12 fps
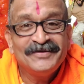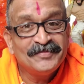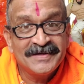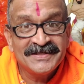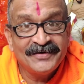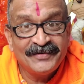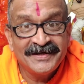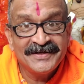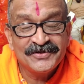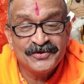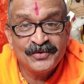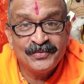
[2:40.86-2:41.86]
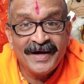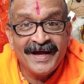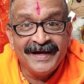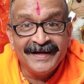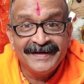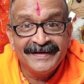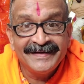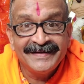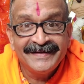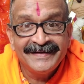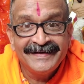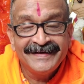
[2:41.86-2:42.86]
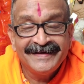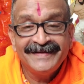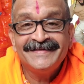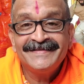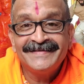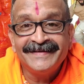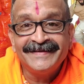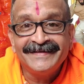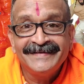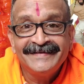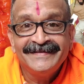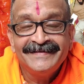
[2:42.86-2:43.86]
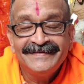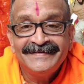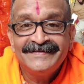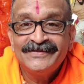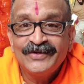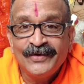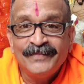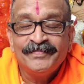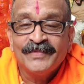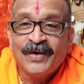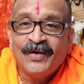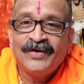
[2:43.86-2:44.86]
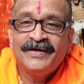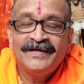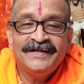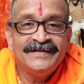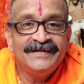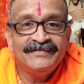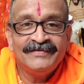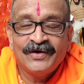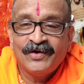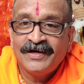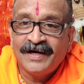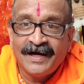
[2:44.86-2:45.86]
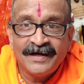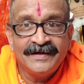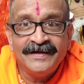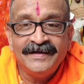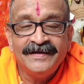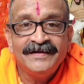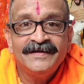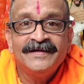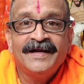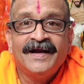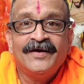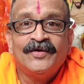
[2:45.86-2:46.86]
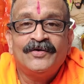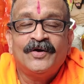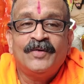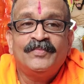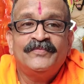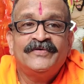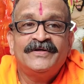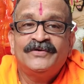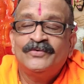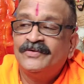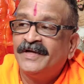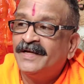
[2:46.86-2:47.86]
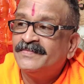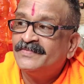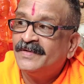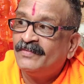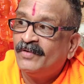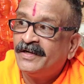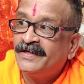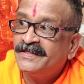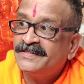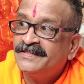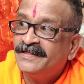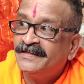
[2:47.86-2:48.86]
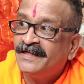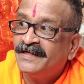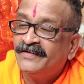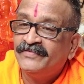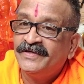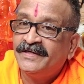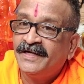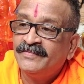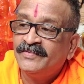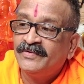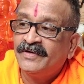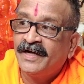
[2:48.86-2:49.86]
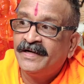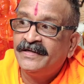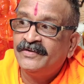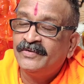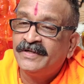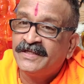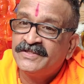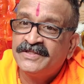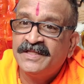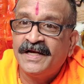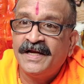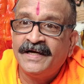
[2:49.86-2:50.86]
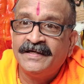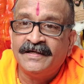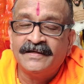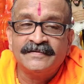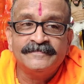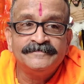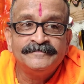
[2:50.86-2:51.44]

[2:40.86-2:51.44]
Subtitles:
You must have understood why, isn't it? So already they were all hungry. And on top of it, two times we have already seen that every time you try to touch the ladder,